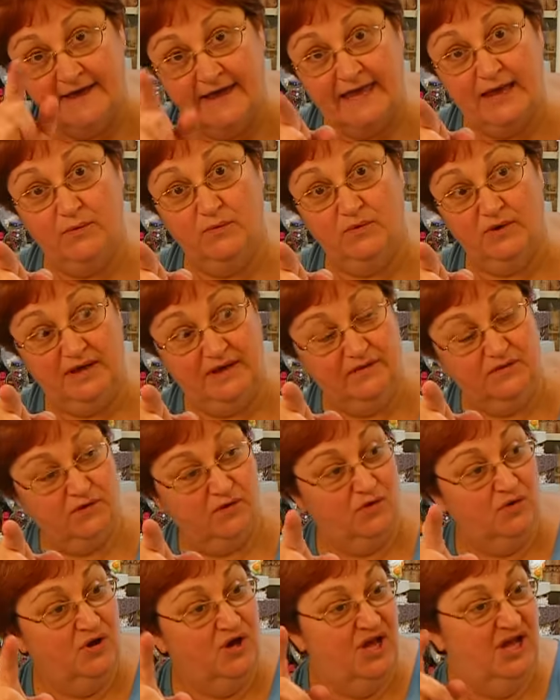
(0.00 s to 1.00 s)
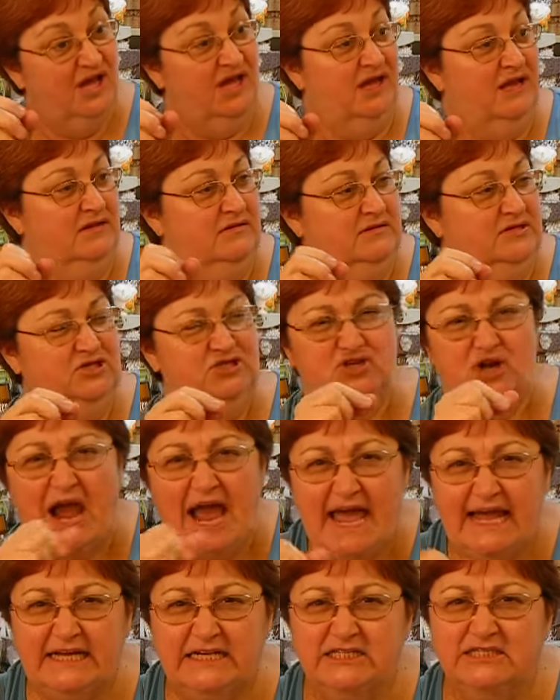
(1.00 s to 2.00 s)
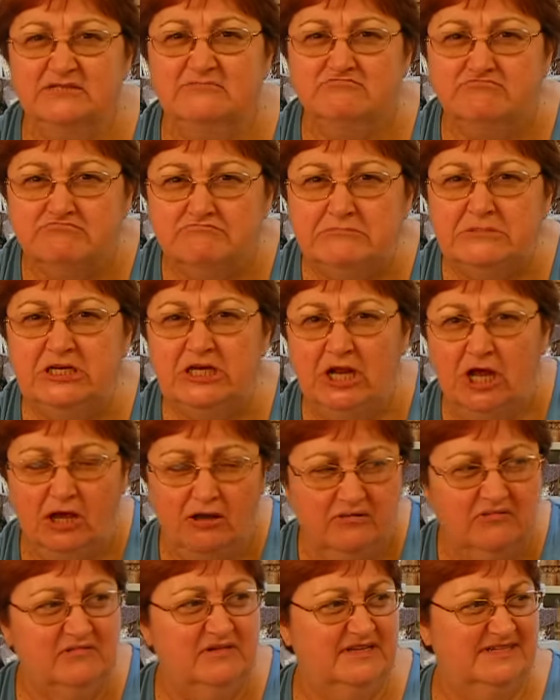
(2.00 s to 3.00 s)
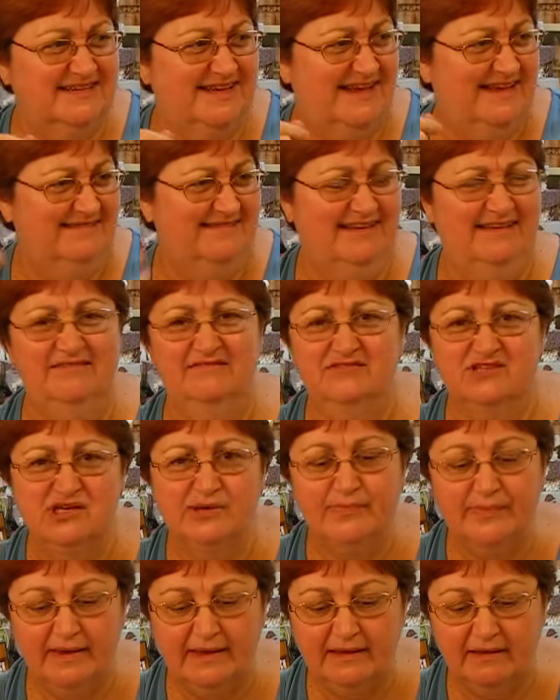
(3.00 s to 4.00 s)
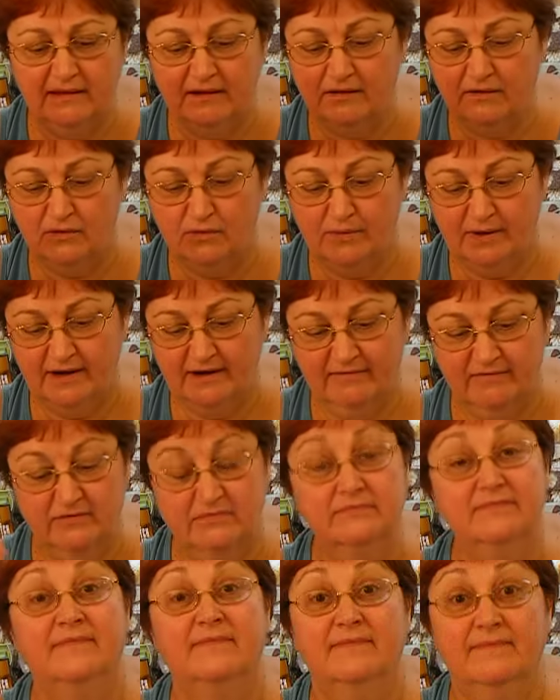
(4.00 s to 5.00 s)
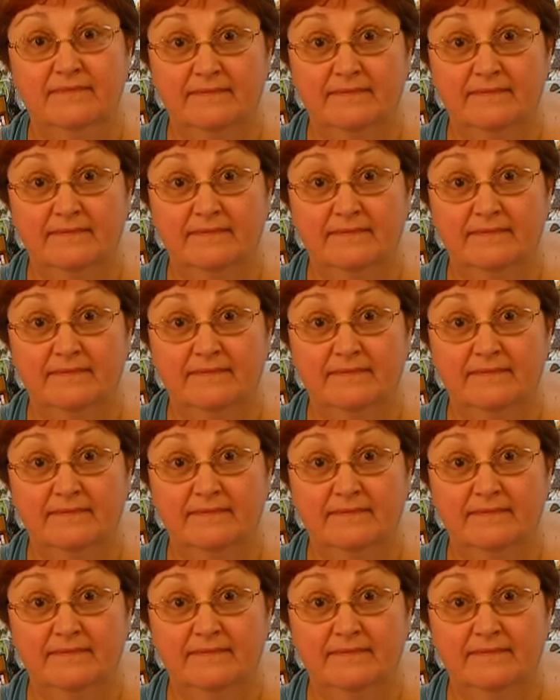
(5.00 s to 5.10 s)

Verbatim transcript: it either dragged, you know, because I had that cheap ink in it or whatever.